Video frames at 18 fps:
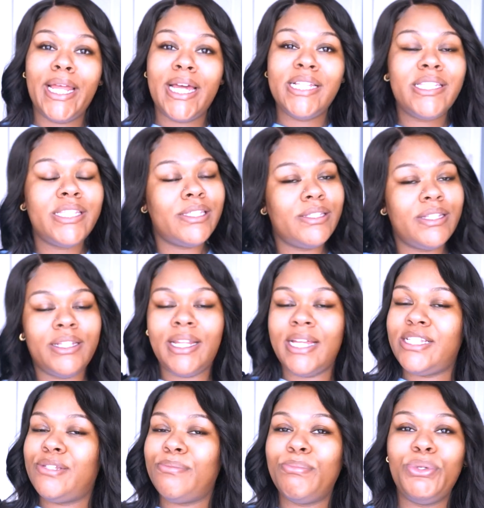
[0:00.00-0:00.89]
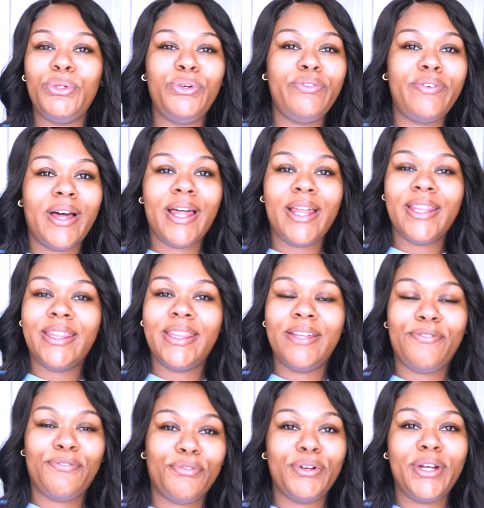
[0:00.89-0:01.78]
let's let's move
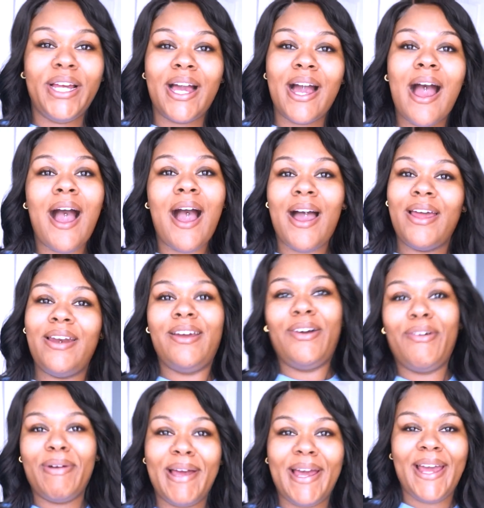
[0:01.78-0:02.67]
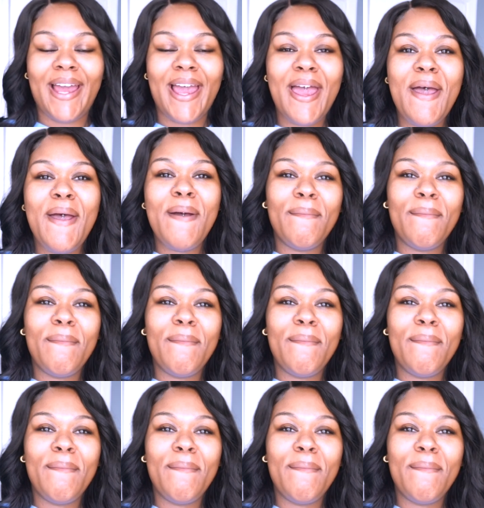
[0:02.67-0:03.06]
the freak on, okay?